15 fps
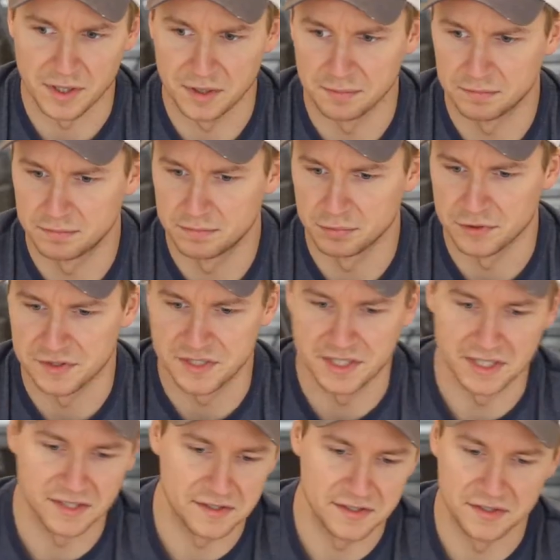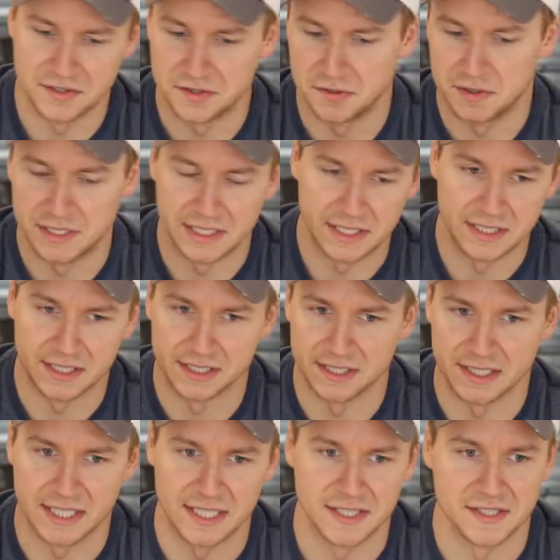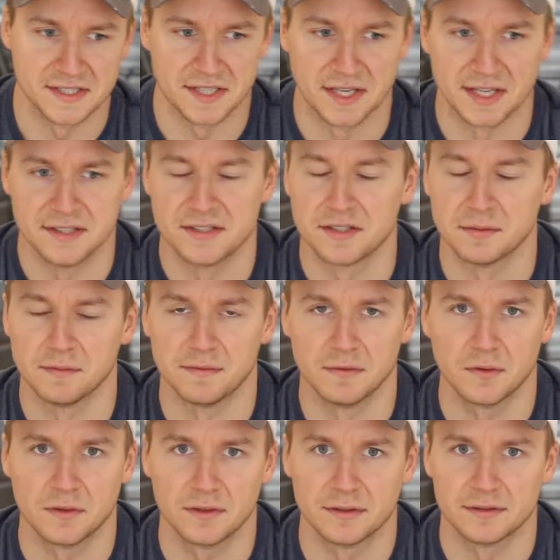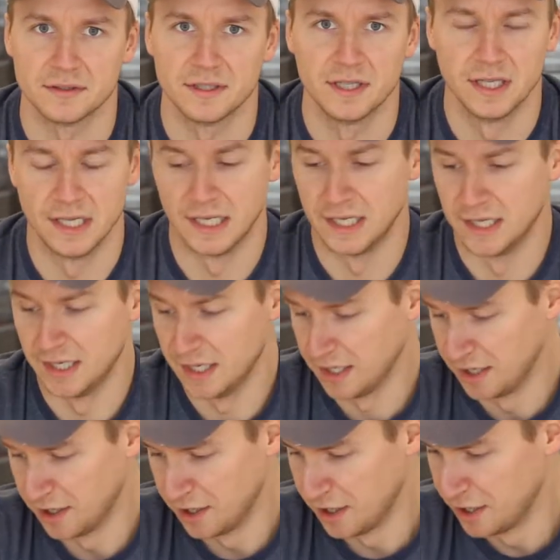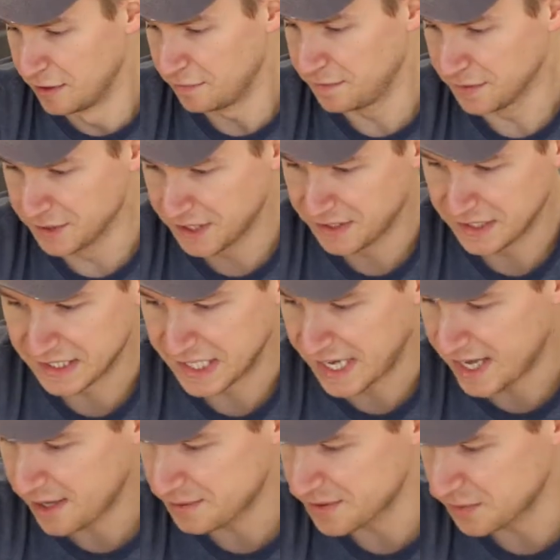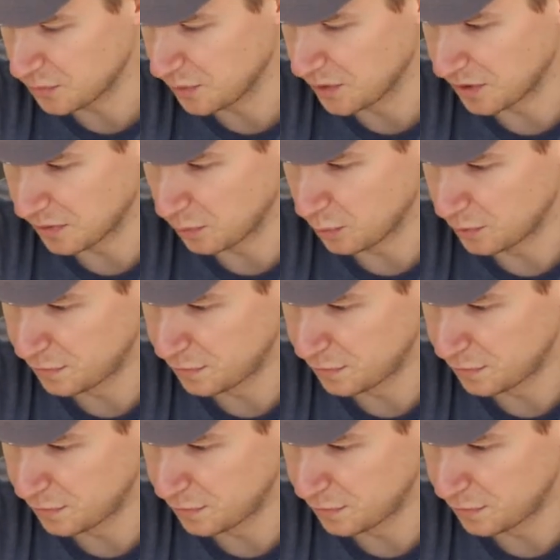we proceeded to do the inside subfloor and filled in the gaps with